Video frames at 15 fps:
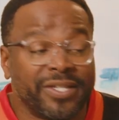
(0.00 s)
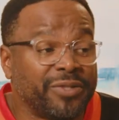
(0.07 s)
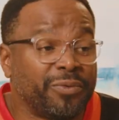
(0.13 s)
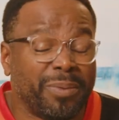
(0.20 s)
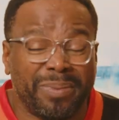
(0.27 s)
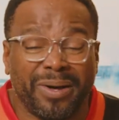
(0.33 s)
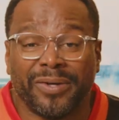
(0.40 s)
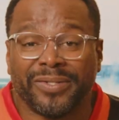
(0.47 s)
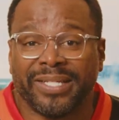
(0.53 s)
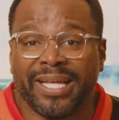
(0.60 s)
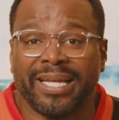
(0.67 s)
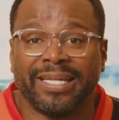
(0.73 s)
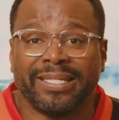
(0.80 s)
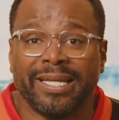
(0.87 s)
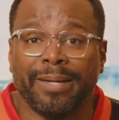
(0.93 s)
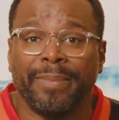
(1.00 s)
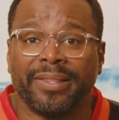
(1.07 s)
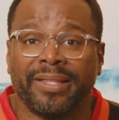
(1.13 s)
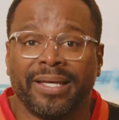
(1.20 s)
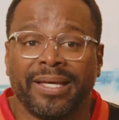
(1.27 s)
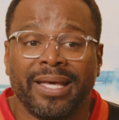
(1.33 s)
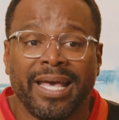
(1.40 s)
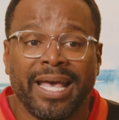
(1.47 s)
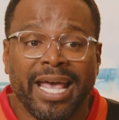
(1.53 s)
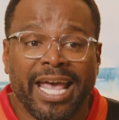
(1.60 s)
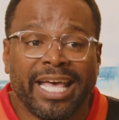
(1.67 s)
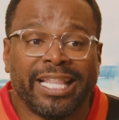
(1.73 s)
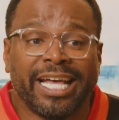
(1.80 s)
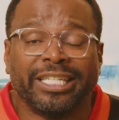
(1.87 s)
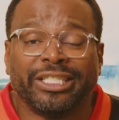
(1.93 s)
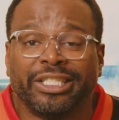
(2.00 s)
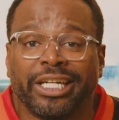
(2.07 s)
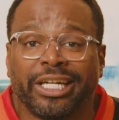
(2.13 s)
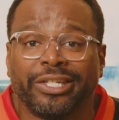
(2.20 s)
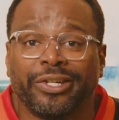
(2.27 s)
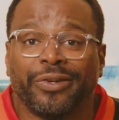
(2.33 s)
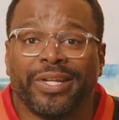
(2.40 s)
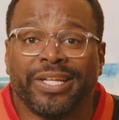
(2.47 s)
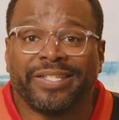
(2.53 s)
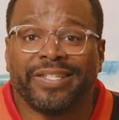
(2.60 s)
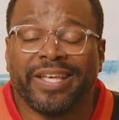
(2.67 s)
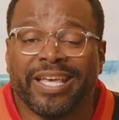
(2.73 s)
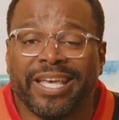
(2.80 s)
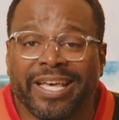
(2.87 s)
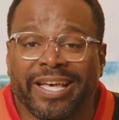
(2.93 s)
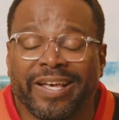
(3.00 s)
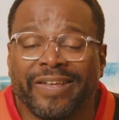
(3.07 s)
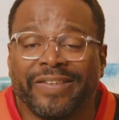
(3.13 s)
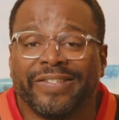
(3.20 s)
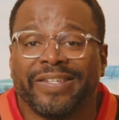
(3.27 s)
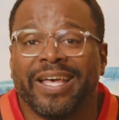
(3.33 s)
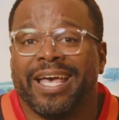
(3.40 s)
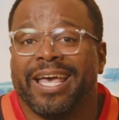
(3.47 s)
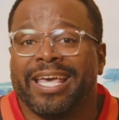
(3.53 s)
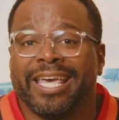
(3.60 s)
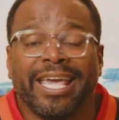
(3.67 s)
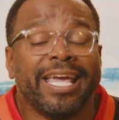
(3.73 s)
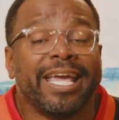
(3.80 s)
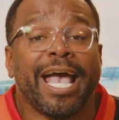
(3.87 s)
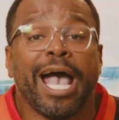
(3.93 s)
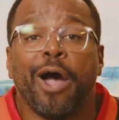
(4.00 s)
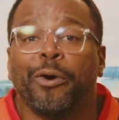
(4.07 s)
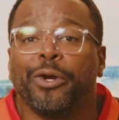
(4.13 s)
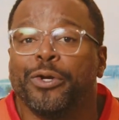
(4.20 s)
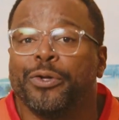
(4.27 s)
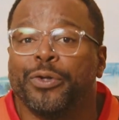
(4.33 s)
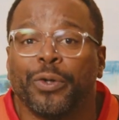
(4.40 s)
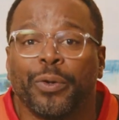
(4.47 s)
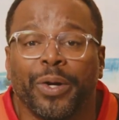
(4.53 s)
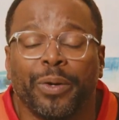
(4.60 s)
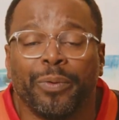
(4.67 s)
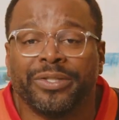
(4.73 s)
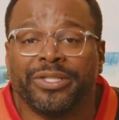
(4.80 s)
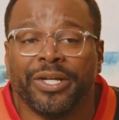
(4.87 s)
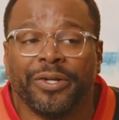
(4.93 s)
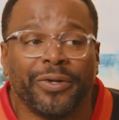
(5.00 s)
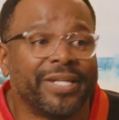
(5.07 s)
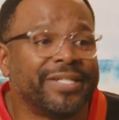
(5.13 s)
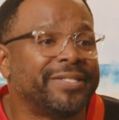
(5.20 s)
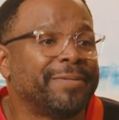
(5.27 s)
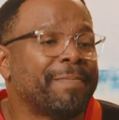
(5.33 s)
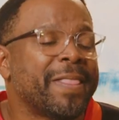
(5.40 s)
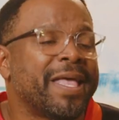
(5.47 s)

That's what Paul's saying to Timothy, and that gentleness is key. How are you doing with gentleness?